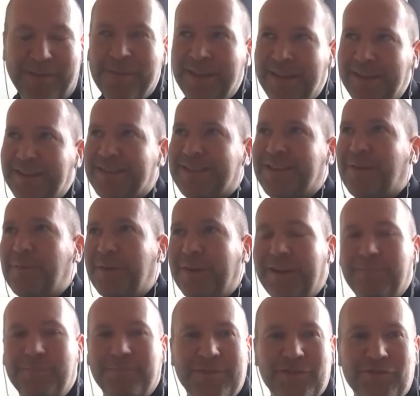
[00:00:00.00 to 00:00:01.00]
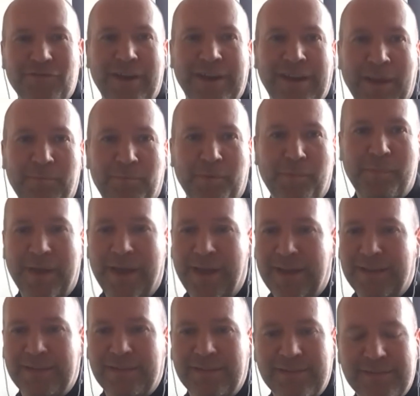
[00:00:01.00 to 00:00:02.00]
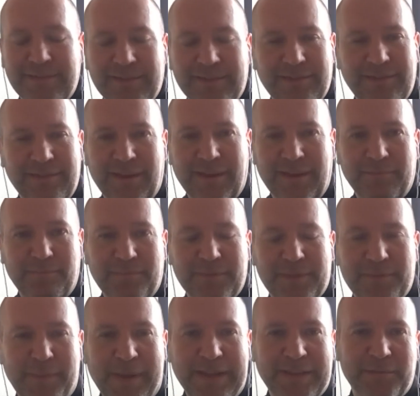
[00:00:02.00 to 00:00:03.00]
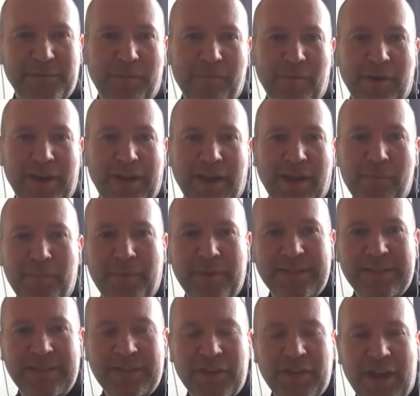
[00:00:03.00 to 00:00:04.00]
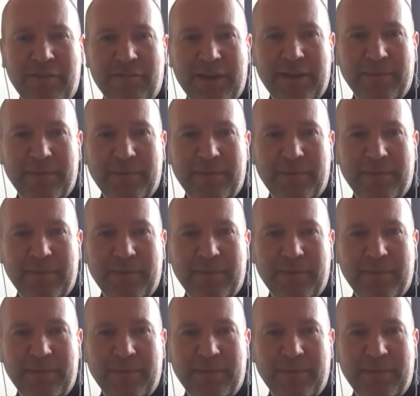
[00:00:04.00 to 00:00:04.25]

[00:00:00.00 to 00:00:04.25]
So um, try and get prepared, and you know, speak to umbrella companies in January.